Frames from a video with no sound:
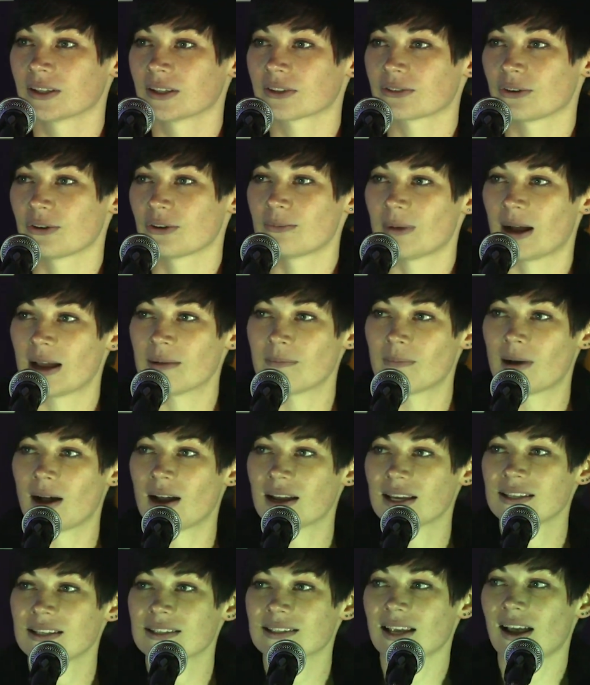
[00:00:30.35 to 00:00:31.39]
Through my
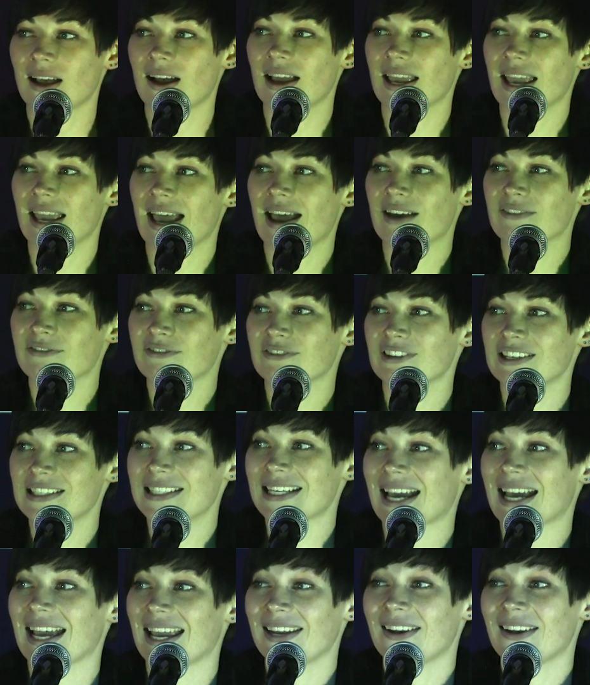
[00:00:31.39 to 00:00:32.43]
mind's eye every
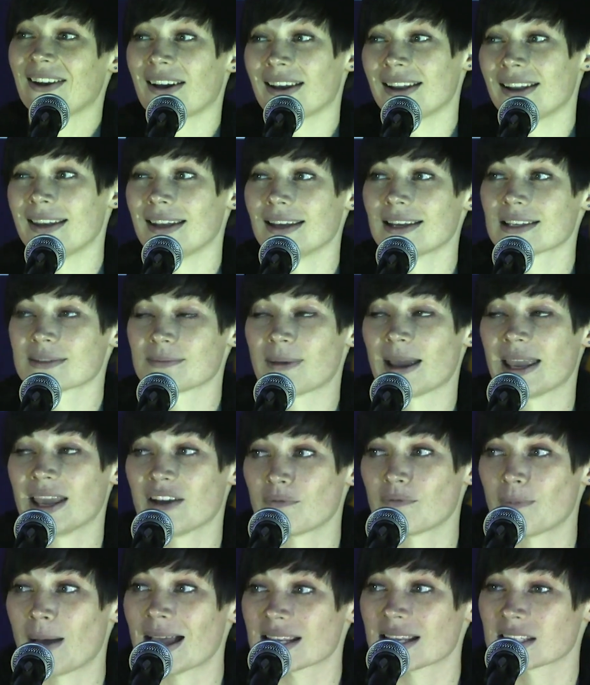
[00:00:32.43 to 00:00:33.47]
day, 9 years may
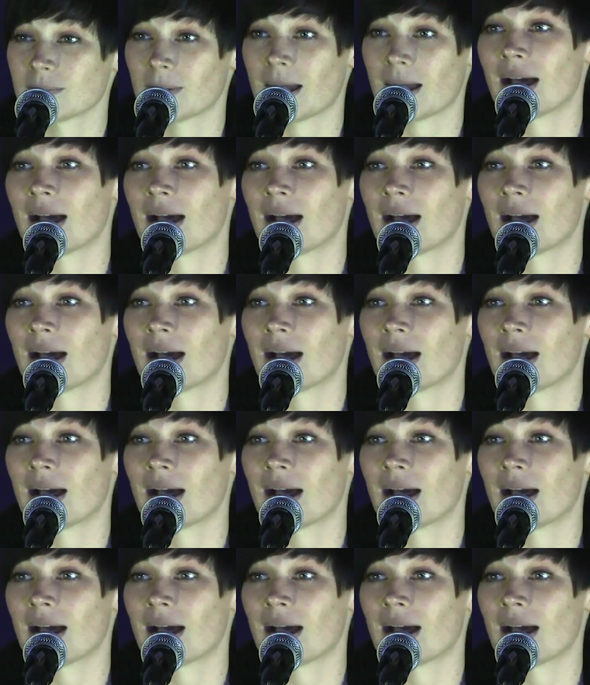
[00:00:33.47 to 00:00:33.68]
have passed,